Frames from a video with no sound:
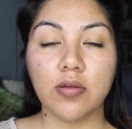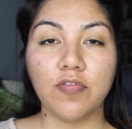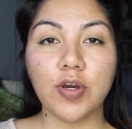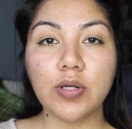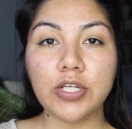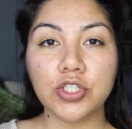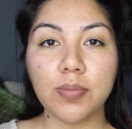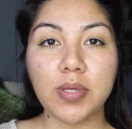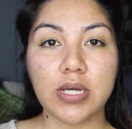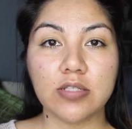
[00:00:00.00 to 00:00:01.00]

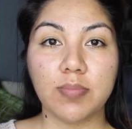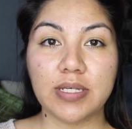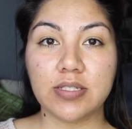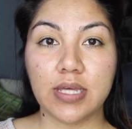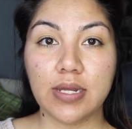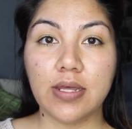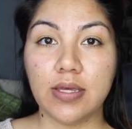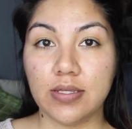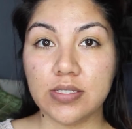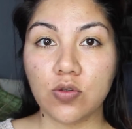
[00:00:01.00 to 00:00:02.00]
foundation because my skin
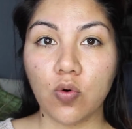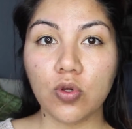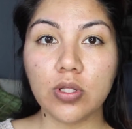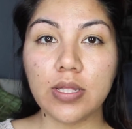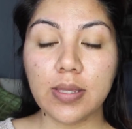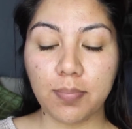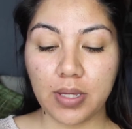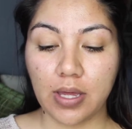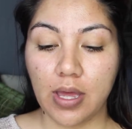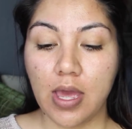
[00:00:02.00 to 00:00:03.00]
is oily,
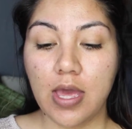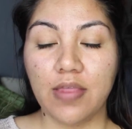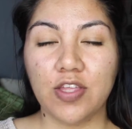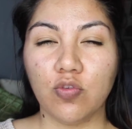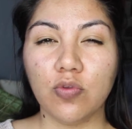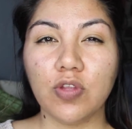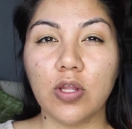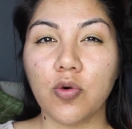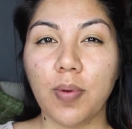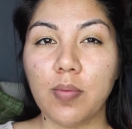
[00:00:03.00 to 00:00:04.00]
but this one's a
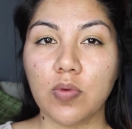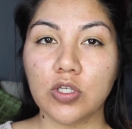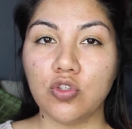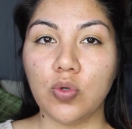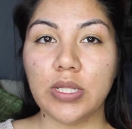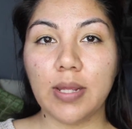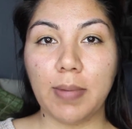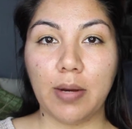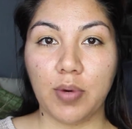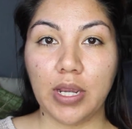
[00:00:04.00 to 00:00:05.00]
little bit more dewy than
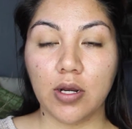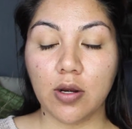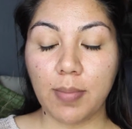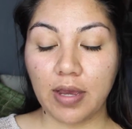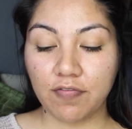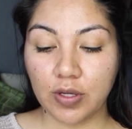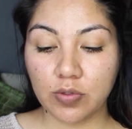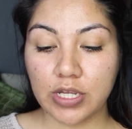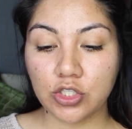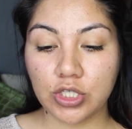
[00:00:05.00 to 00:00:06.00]
my regular matte
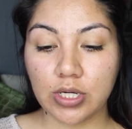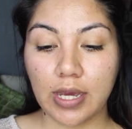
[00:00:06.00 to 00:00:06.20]
foundation.